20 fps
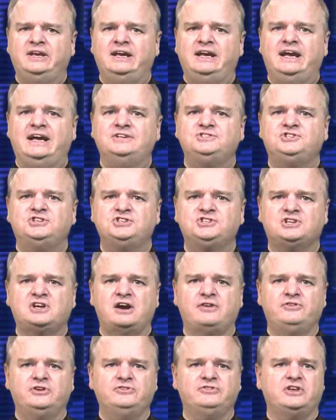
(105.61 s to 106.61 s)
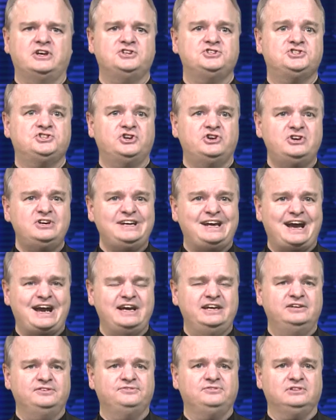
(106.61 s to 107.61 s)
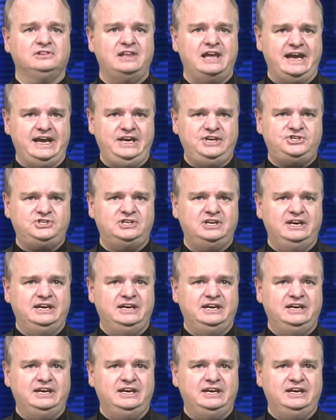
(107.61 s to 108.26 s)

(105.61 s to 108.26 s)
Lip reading: has discovered that a certain kind of light